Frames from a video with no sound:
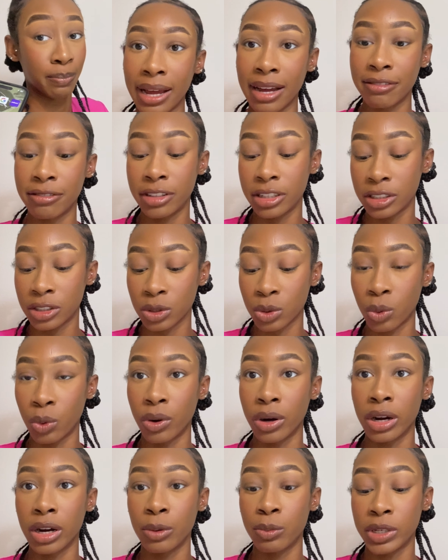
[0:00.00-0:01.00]
I have the
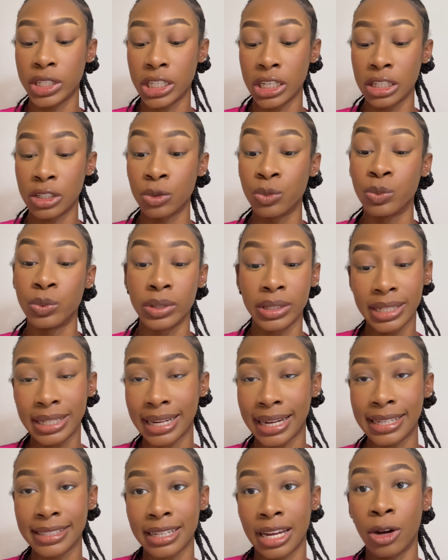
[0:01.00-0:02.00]
Score, which is really
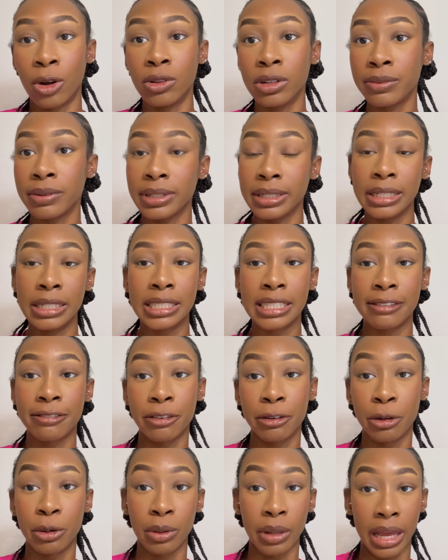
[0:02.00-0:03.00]
nice. I only really use it
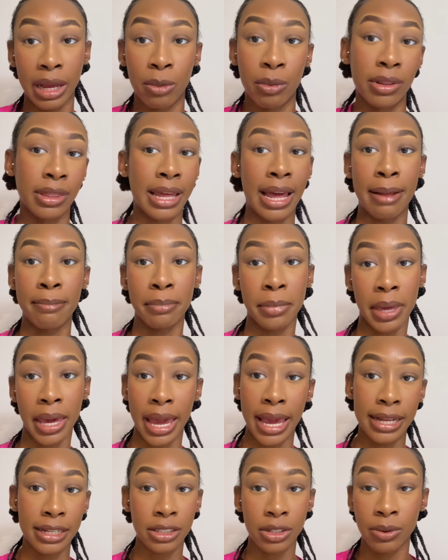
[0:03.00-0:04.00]
for like when the
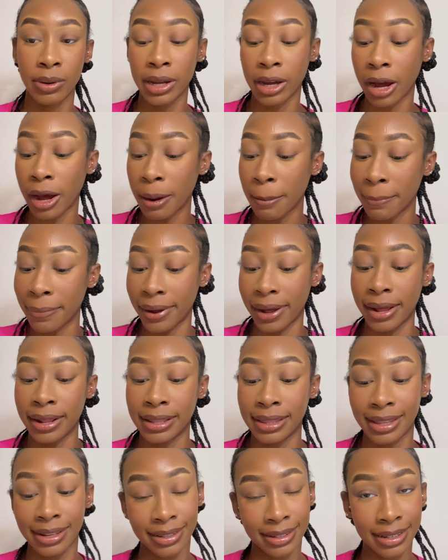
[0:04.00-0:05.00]
NBA is going on, but
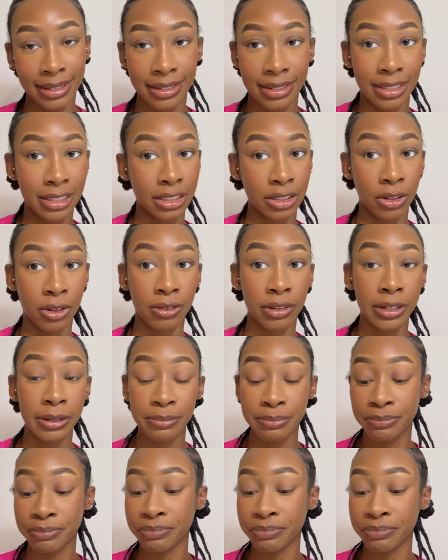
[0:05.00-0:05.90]
the season is over.